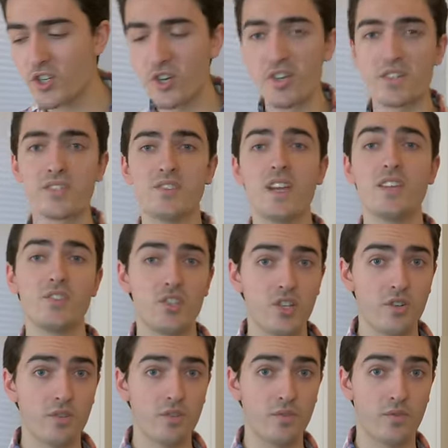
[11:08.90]
sure to stay
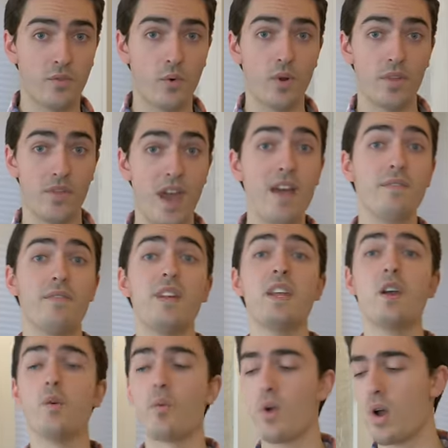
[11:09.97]
tuned for that
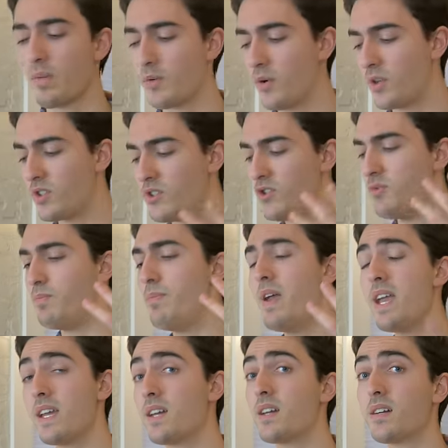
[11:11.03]
video where I'm going to
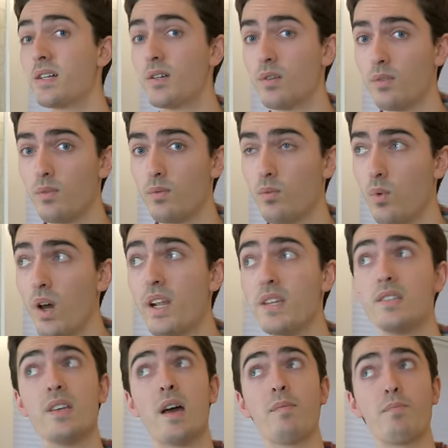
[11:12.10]
make what
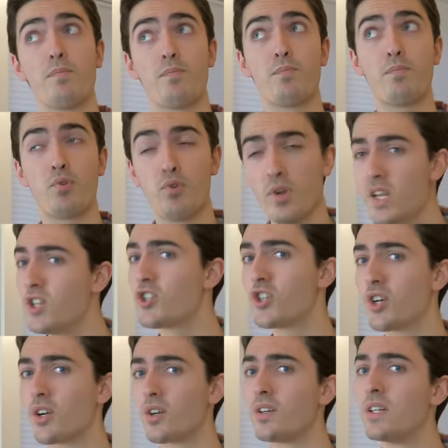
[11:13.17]
is, I'm pretty
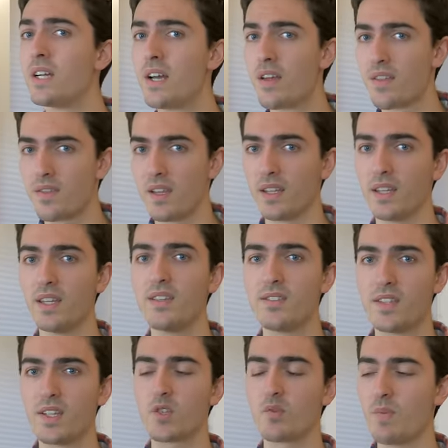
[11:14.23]
sure, the
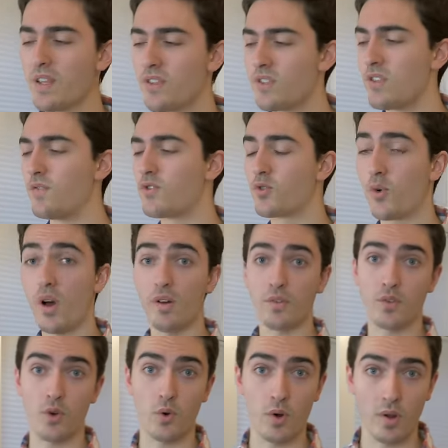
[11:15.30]
least expensive
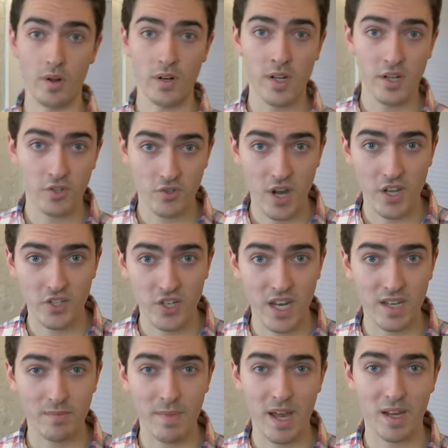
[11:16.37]
12 core trash
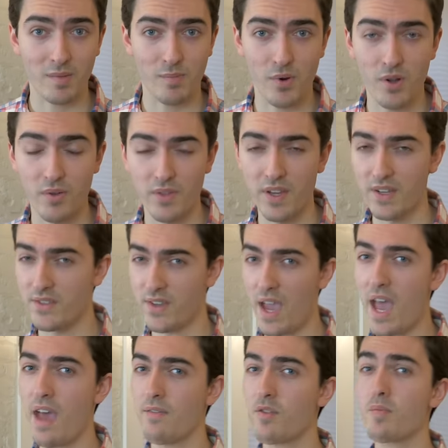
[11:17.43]
can Mac Pro that has
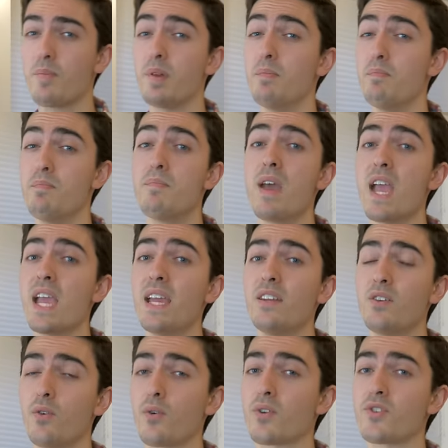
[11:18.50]
ever been
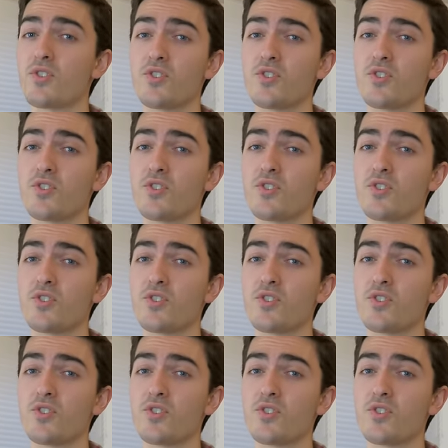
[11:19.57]
made or